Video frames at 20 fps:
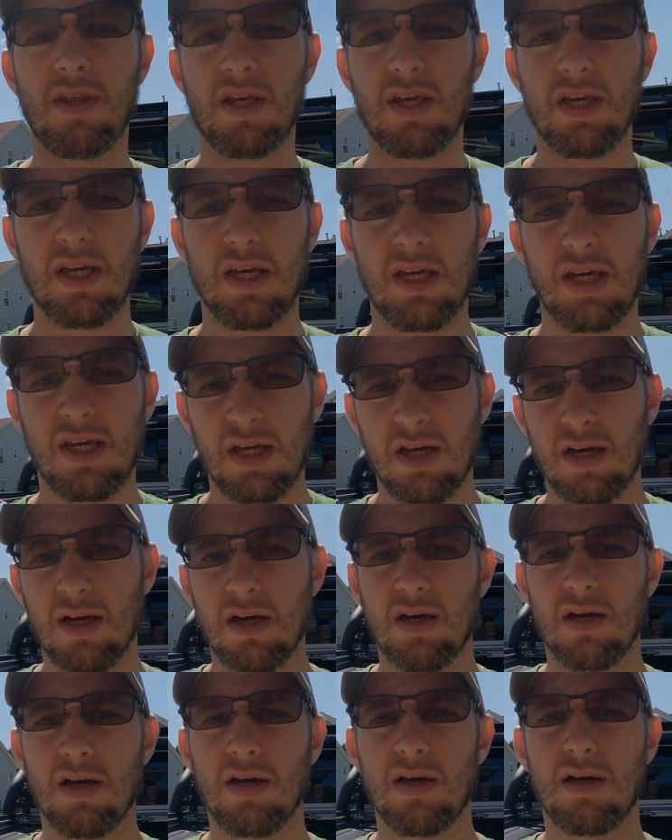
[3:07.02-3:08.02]
the
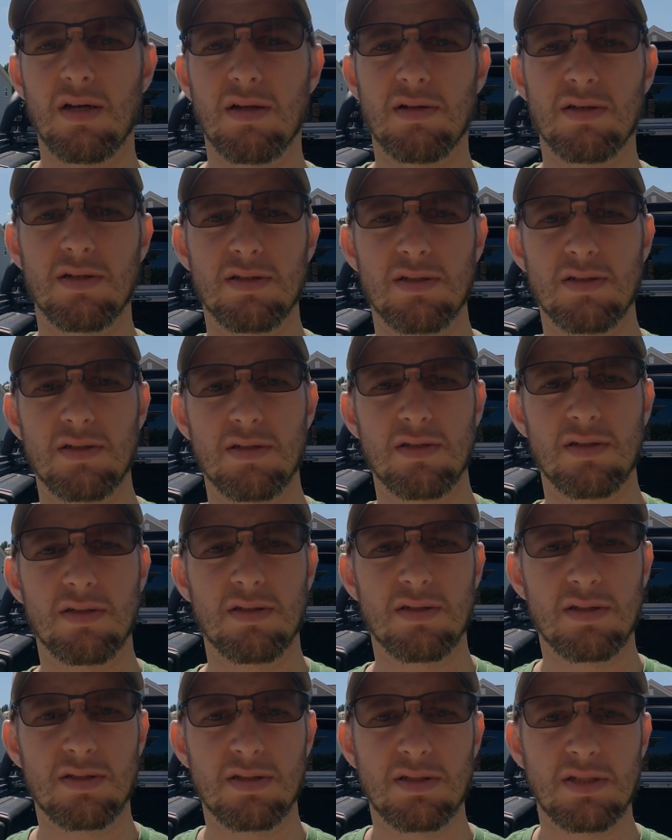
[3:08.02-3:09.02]

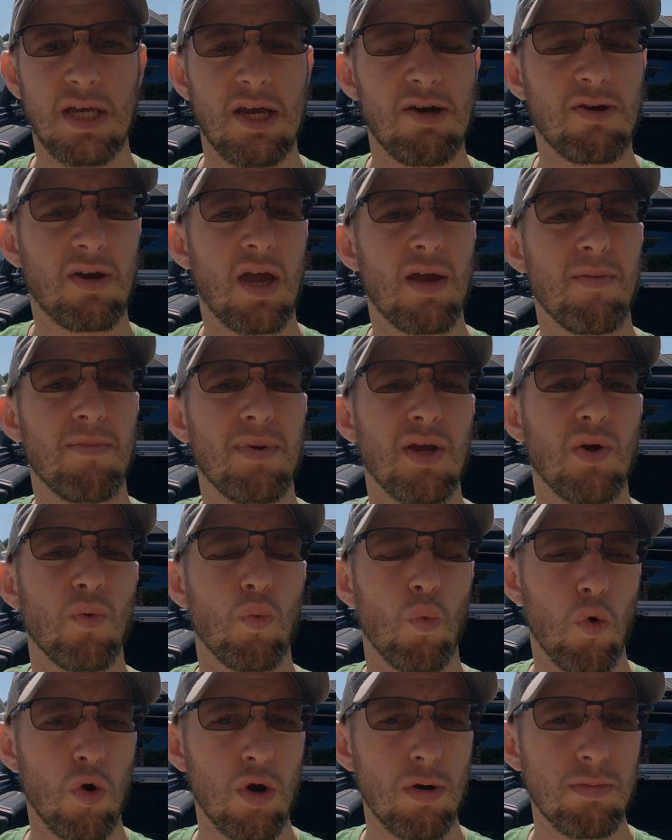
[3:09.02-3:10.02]
tailgate
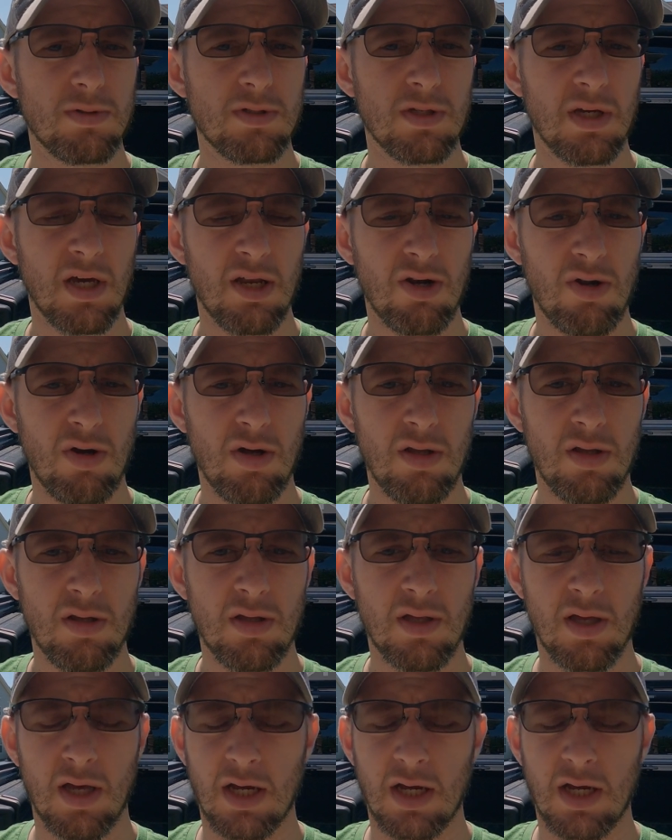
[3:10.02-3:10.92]
being warped at all.